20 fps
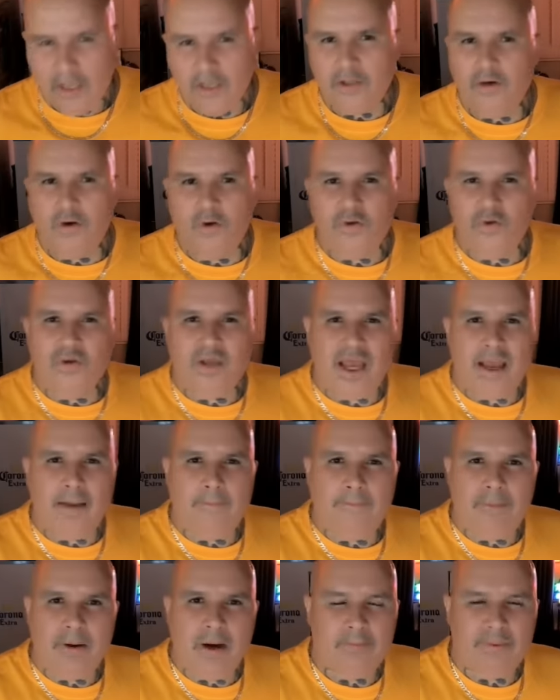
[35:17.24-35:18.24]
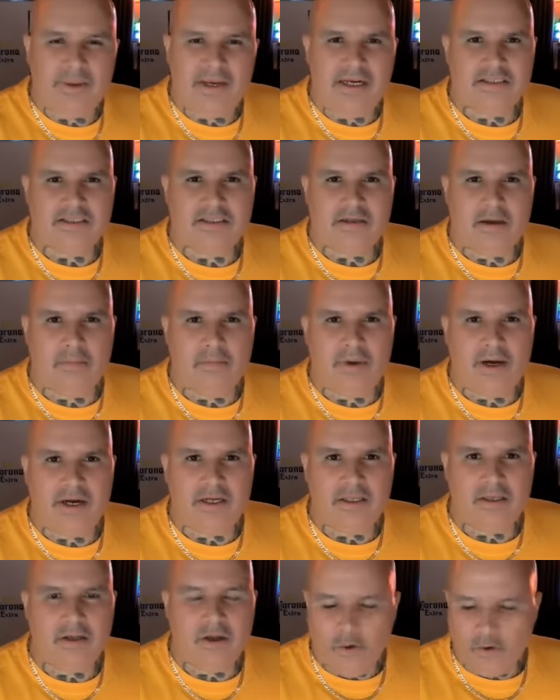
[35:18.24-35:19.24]
You know, you can't bump into
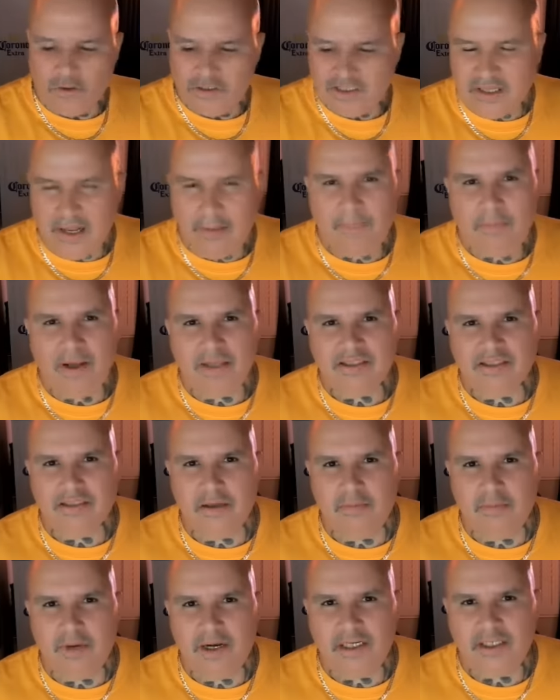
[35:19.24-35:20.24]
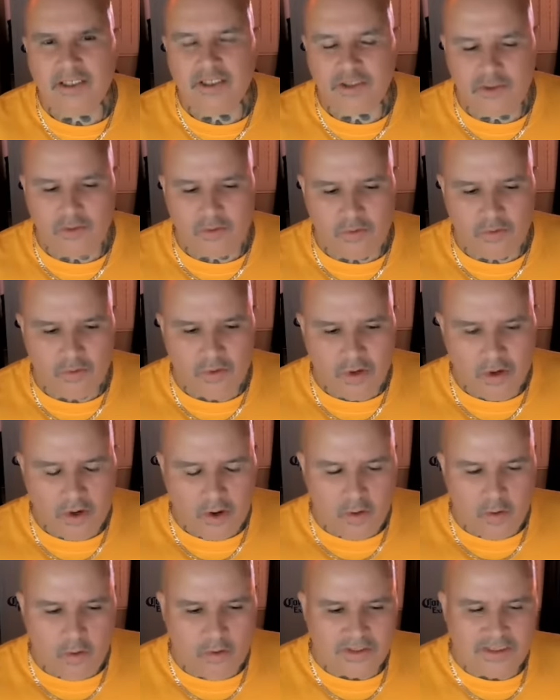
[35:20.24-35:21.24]
somebody or step on somebody's shoe
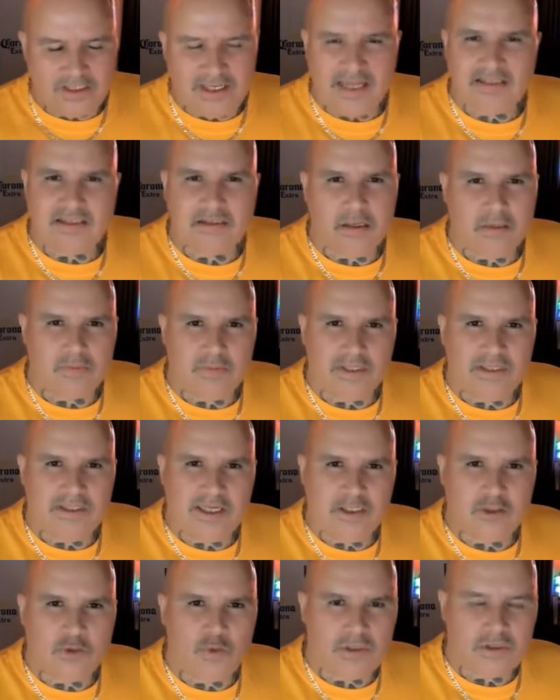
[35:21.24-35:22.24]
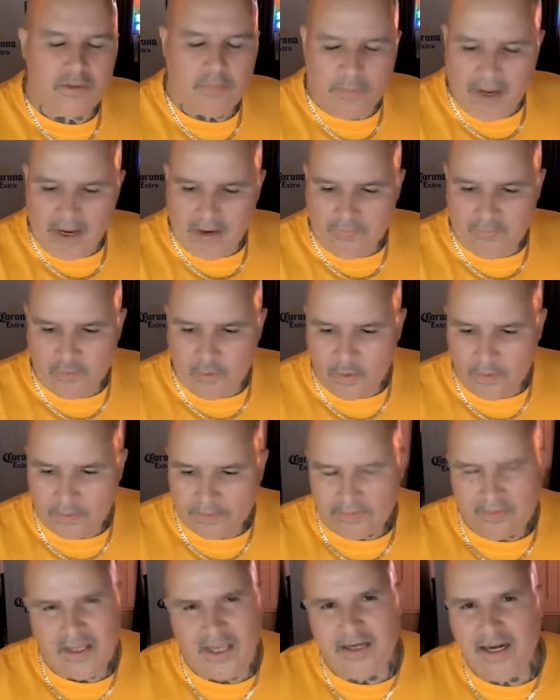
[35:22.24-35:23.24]
or say something disrespectful
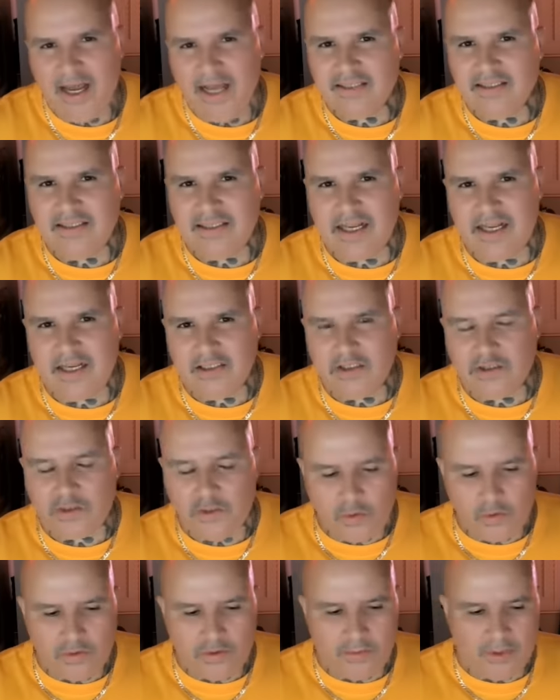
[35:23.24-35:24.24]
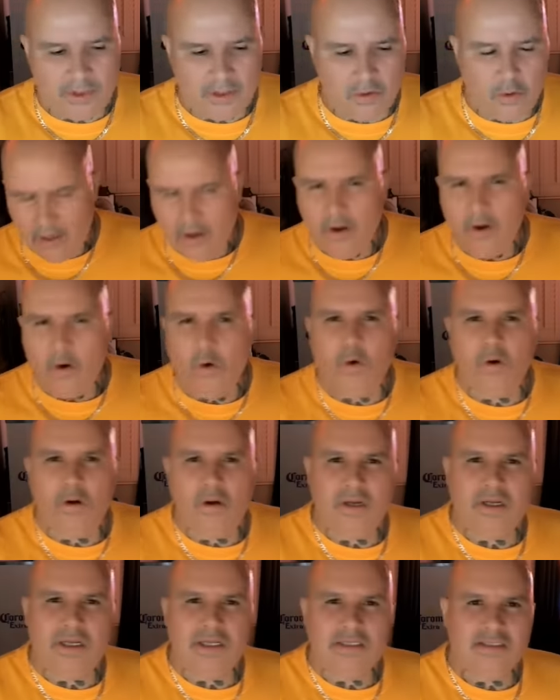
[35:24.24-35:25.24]
and not say, excuse me, or
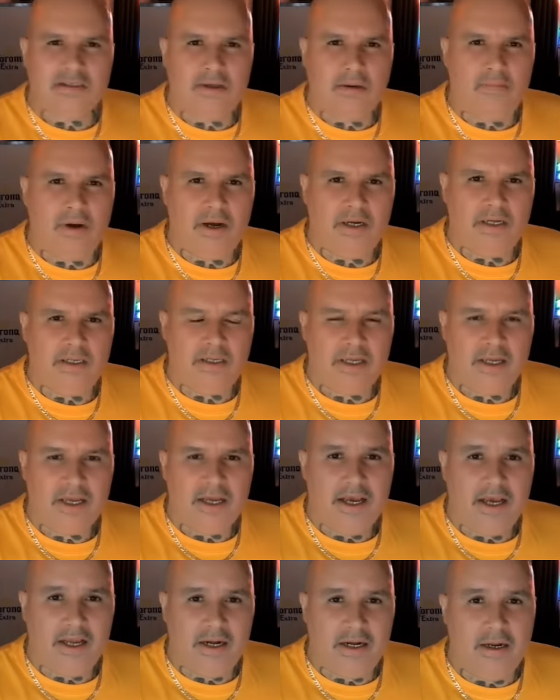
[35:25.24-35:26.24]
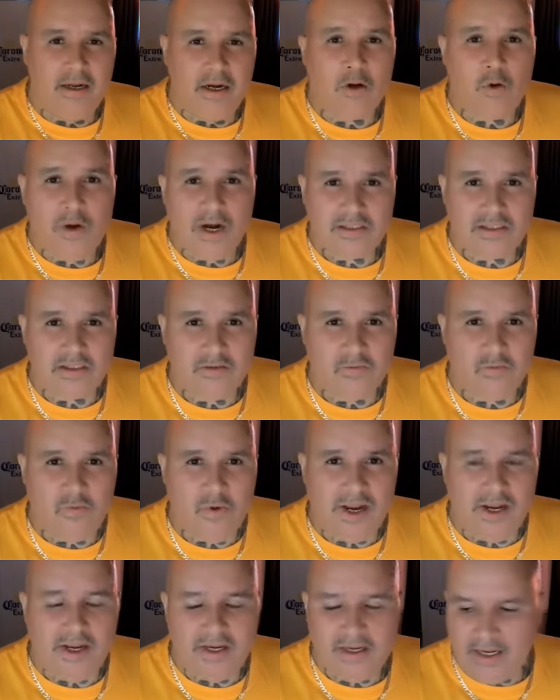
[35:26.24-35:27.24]
look at somebody in an aggressive
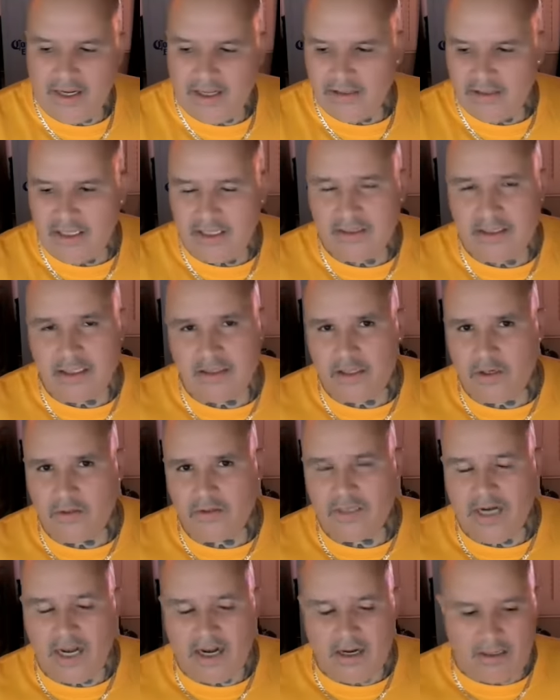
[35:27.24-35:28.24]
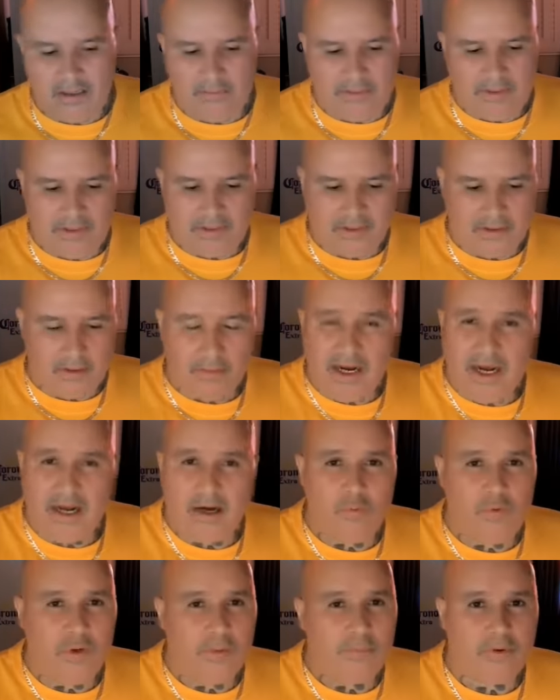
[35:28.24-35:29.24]
way and think that there's not going to be some kind
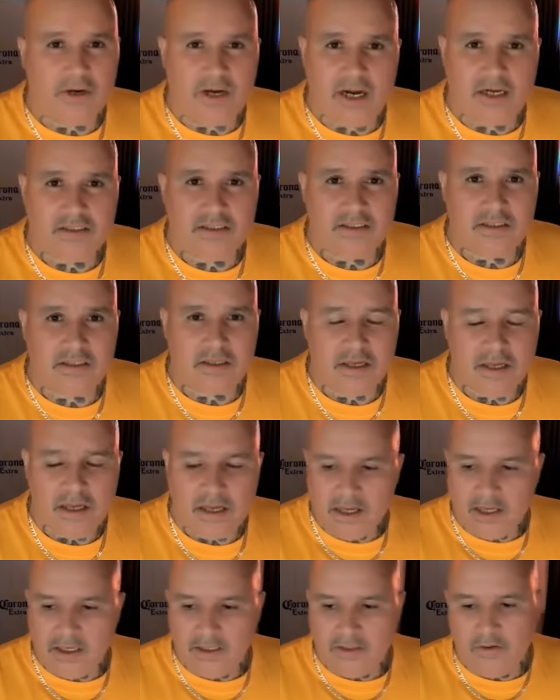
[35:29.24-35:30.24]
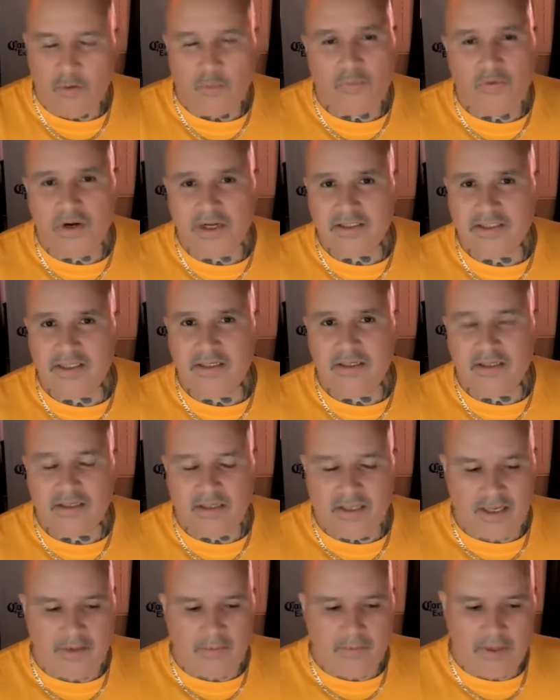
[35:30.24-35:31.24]
of repercussion you know, prison,
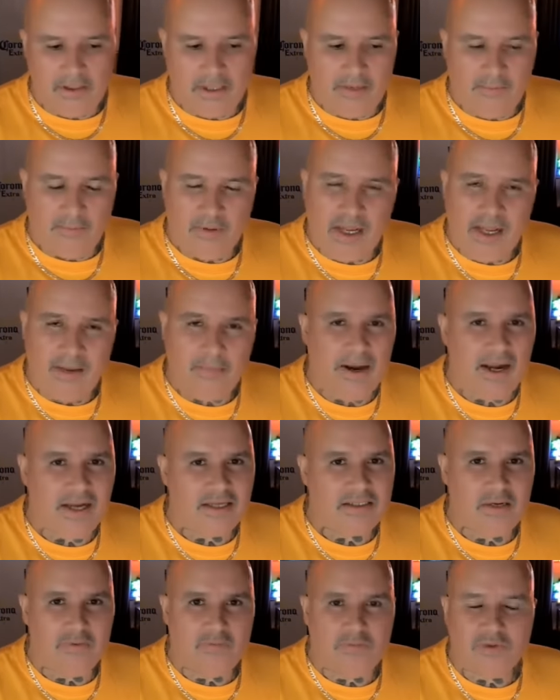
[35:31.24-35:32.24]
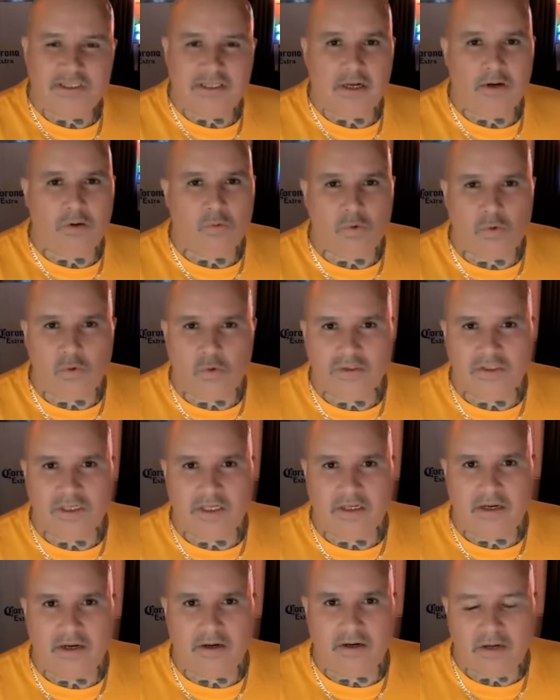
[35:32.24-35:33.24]
it, they play by a different set of rules
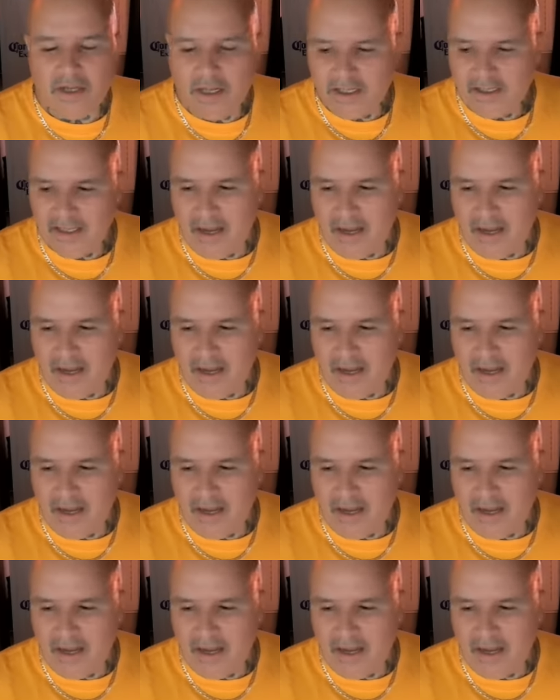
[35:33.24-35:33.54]
in there.